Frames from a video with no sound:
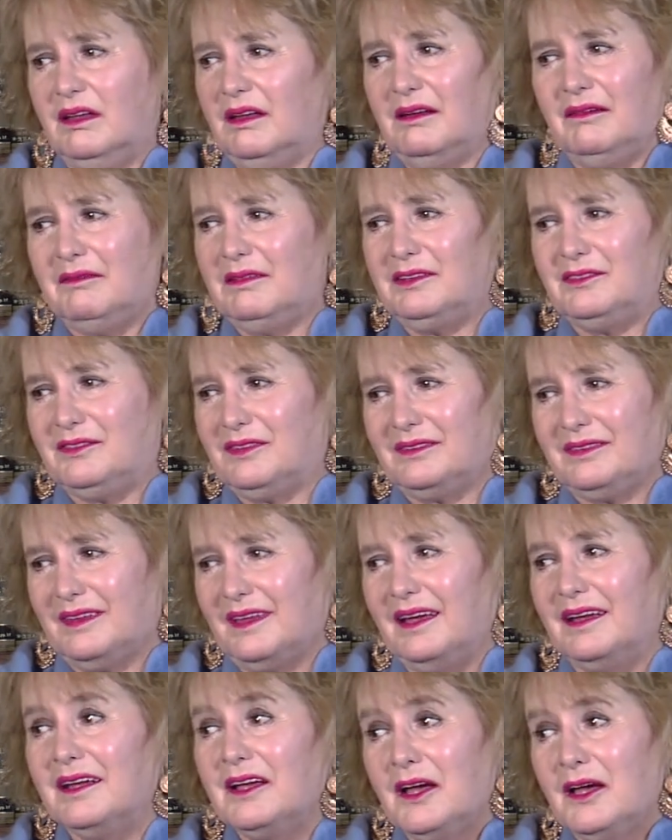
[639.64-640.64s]
it's just
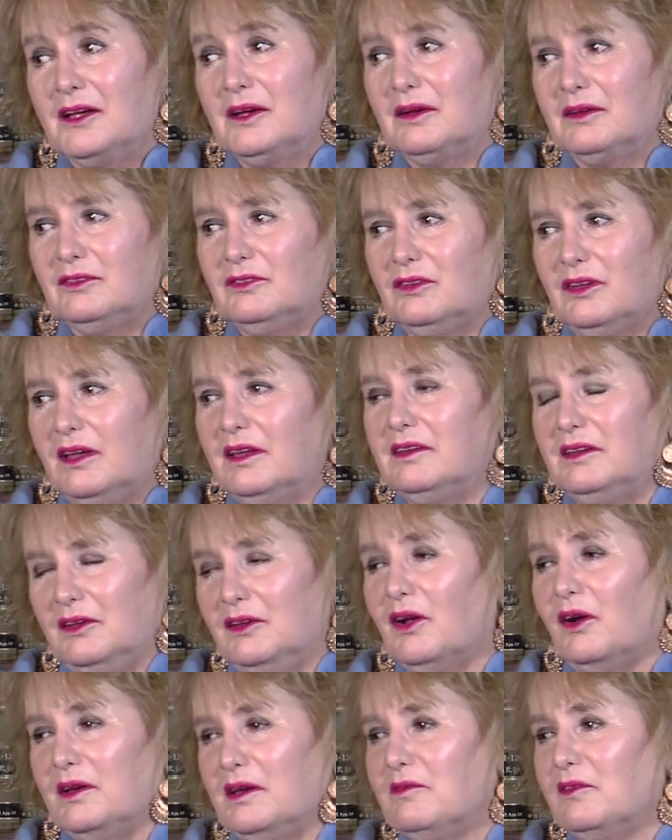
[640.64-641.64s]
like, you
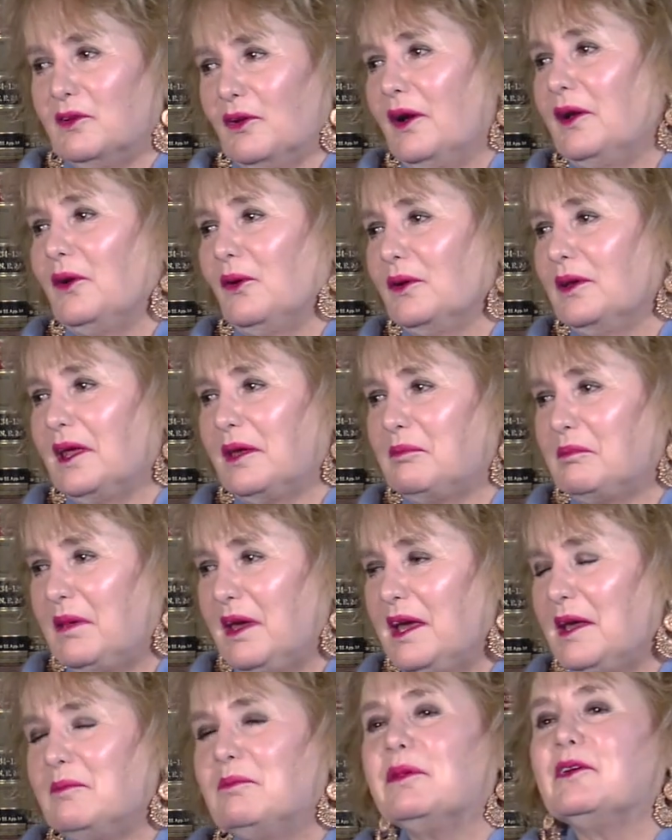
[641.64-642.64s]
know, even though I don't get
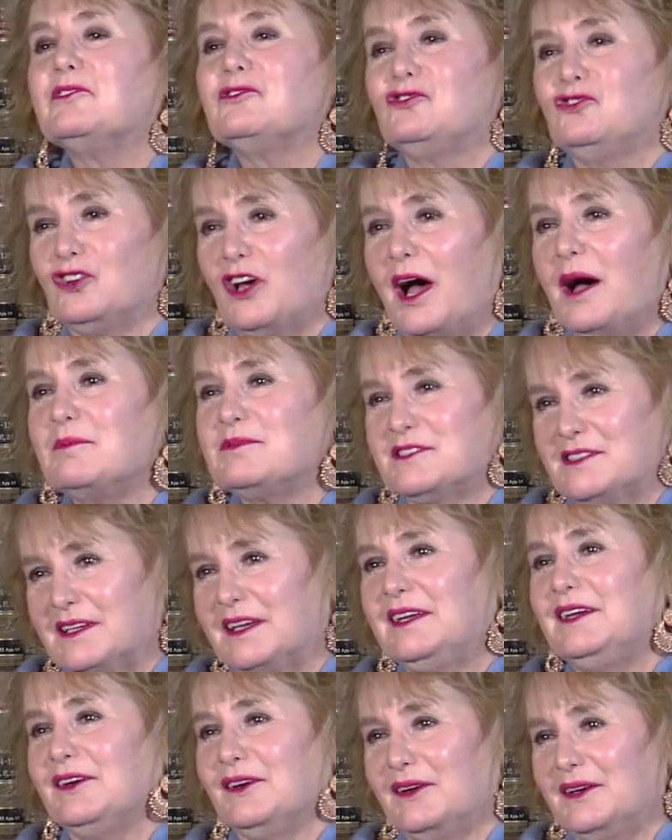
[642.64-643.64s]
paid, but job
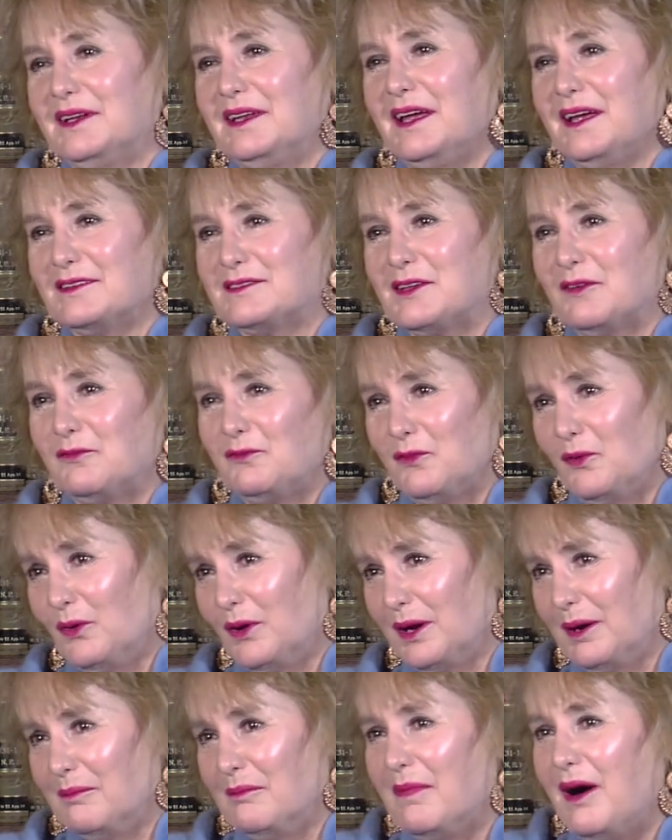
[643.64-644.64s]
security as a
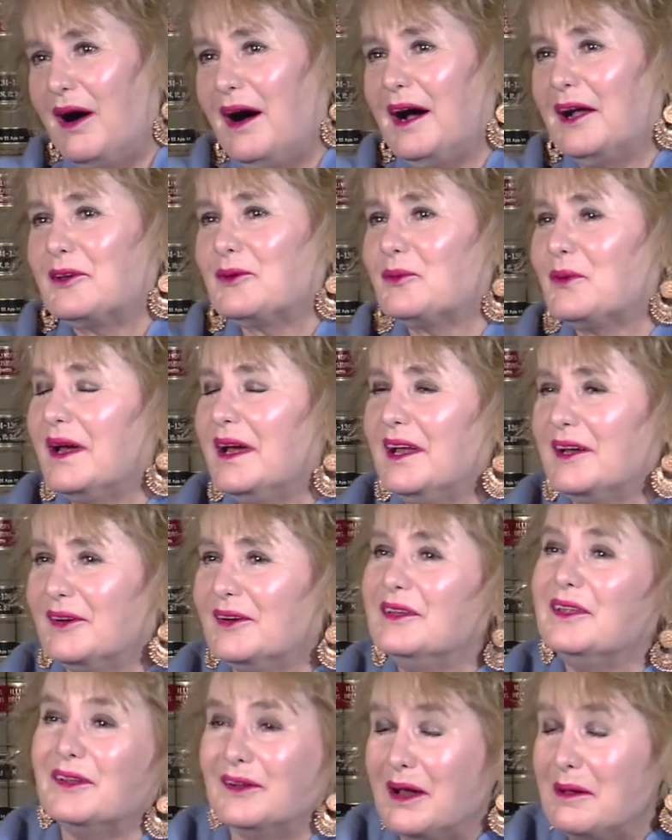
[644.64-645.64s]
forum moderator,
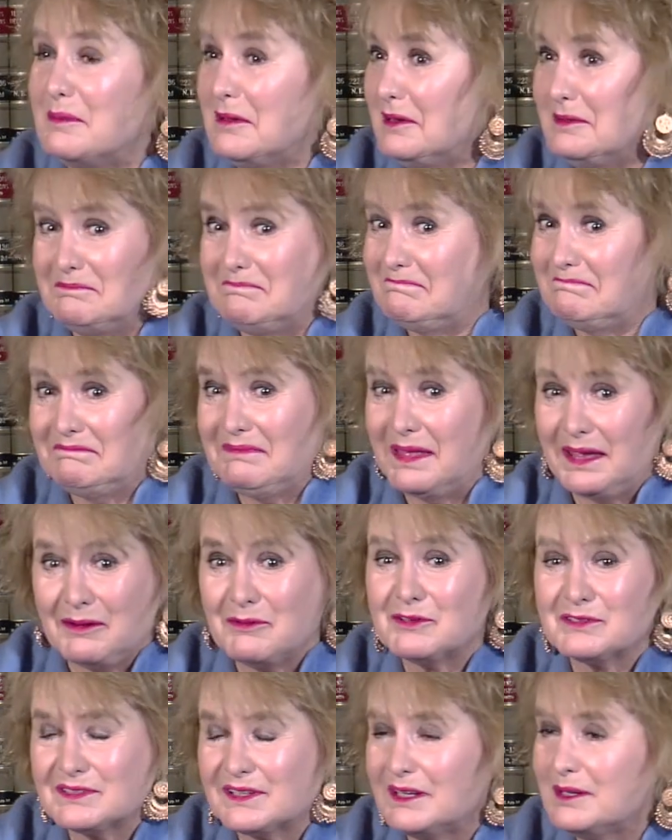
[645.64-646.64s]
you know, I mean, there
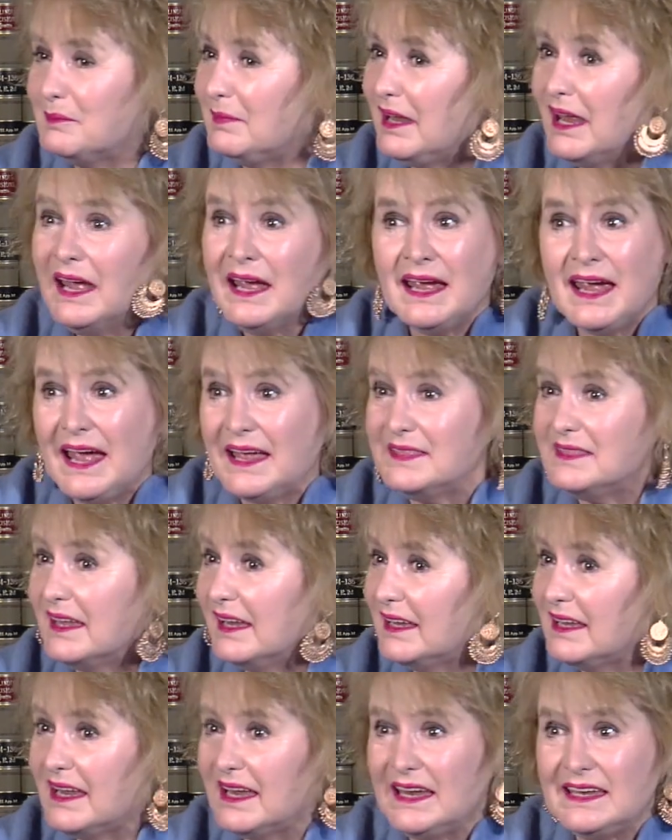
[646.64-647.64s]
was going to be, and
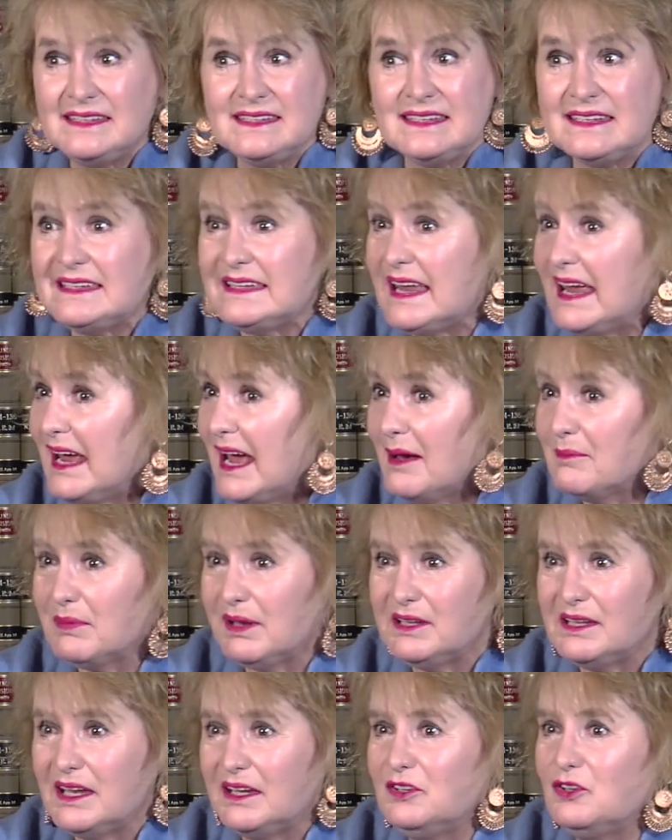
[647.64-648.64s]
then it didn't
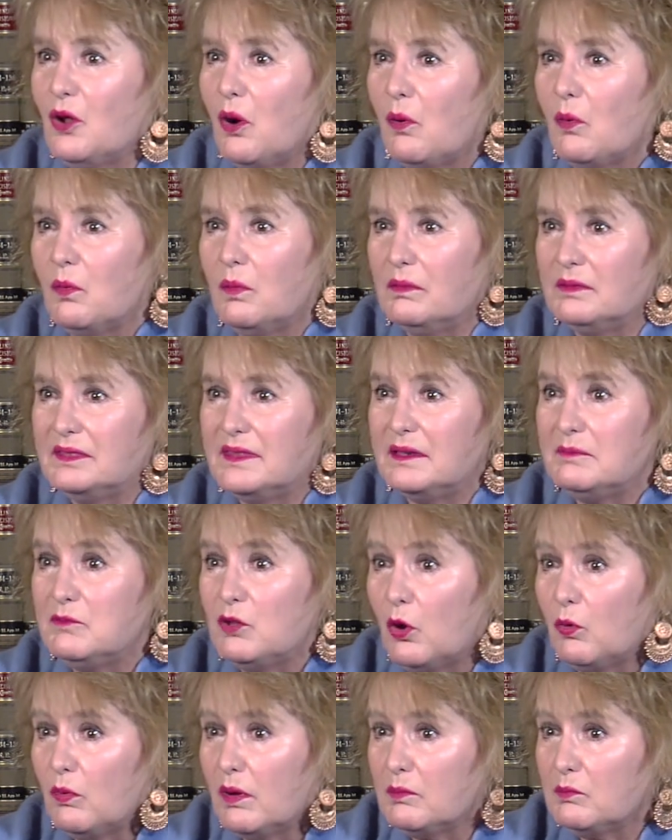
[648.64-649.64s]
happen. Then
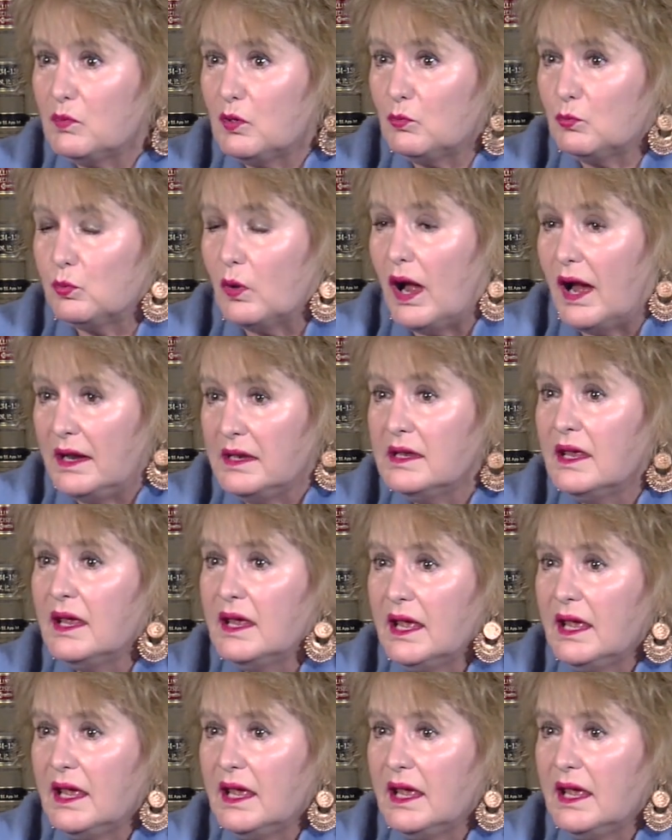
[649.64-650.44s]
no one would run.